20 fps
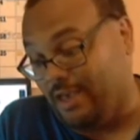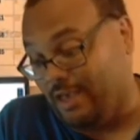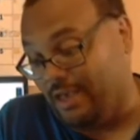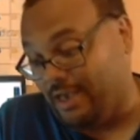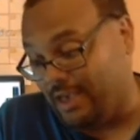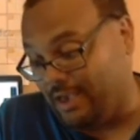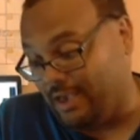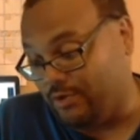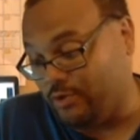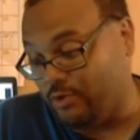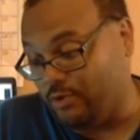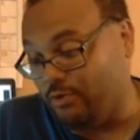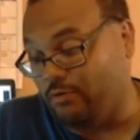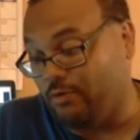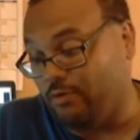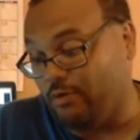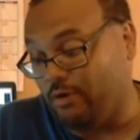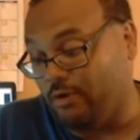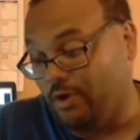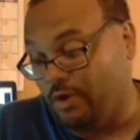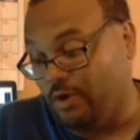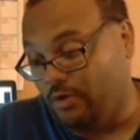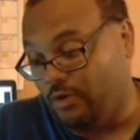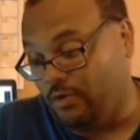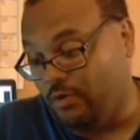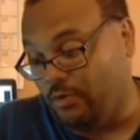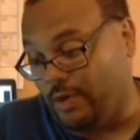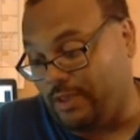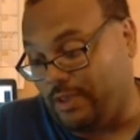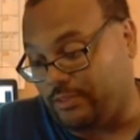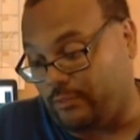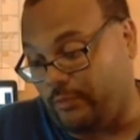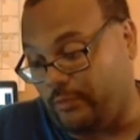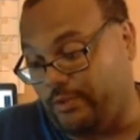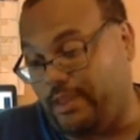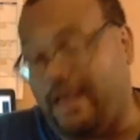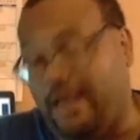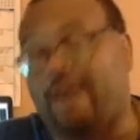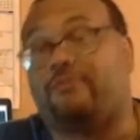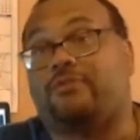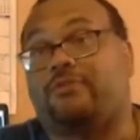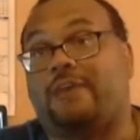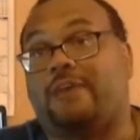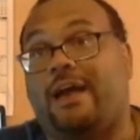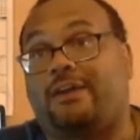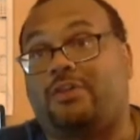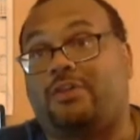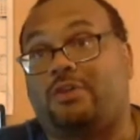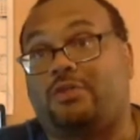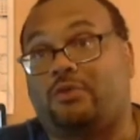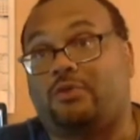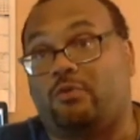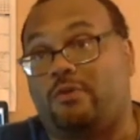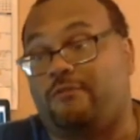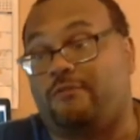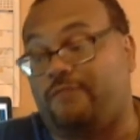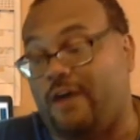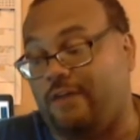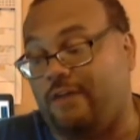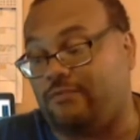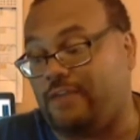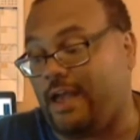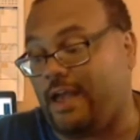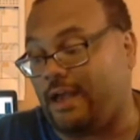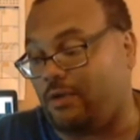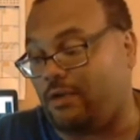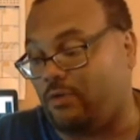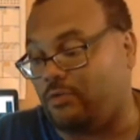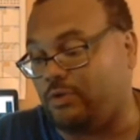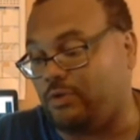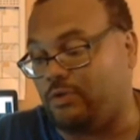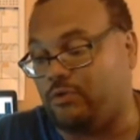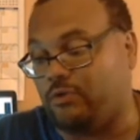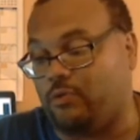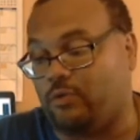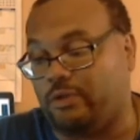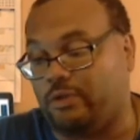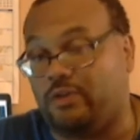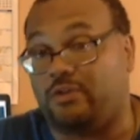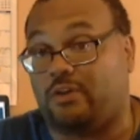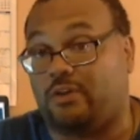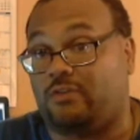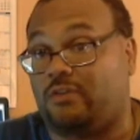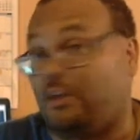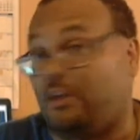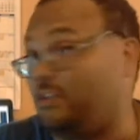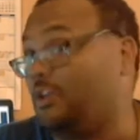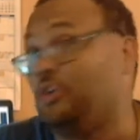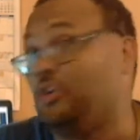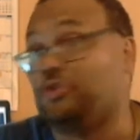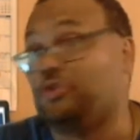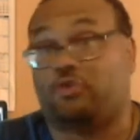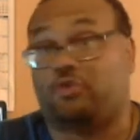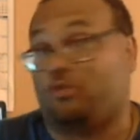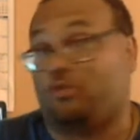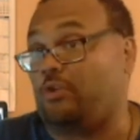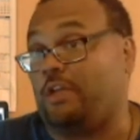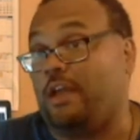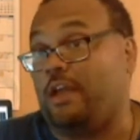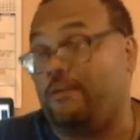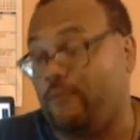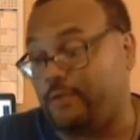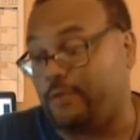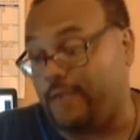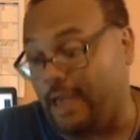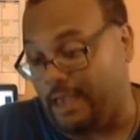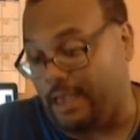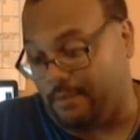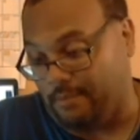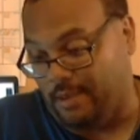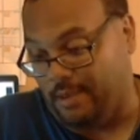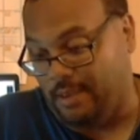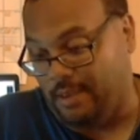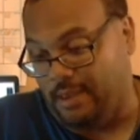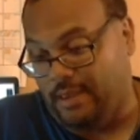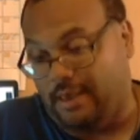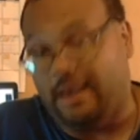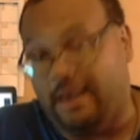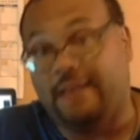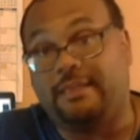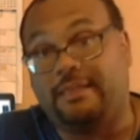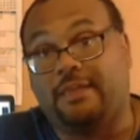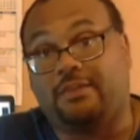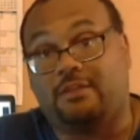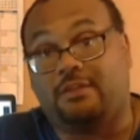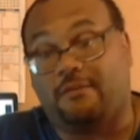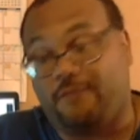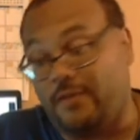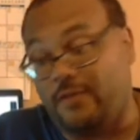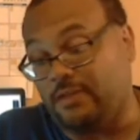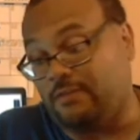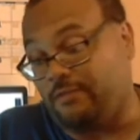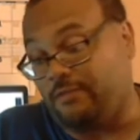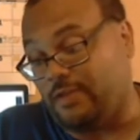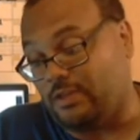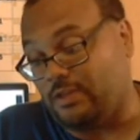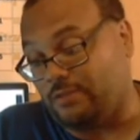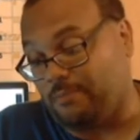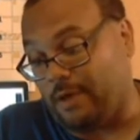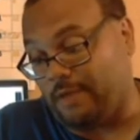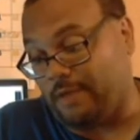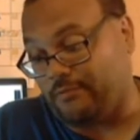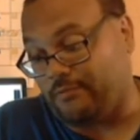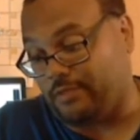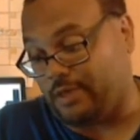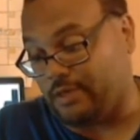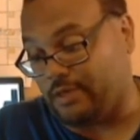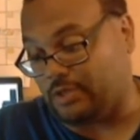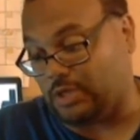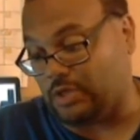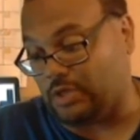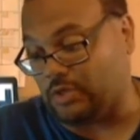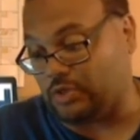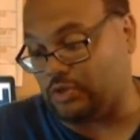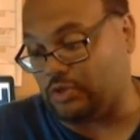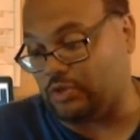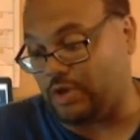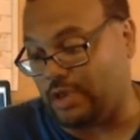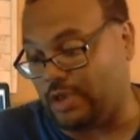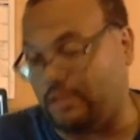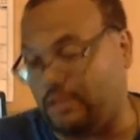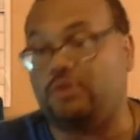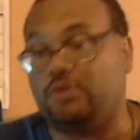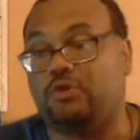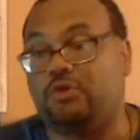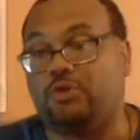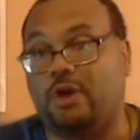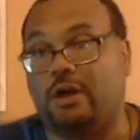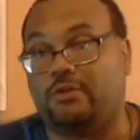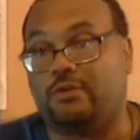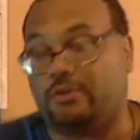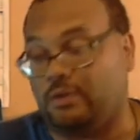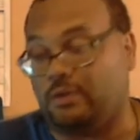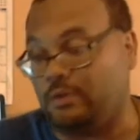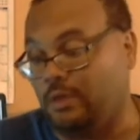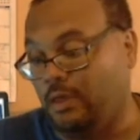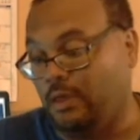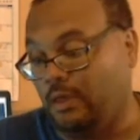a junior who had three and a half sacks and 35 tackles in 2016, started every game. And at the defensive end spot for the Huskies, Jalen Johnson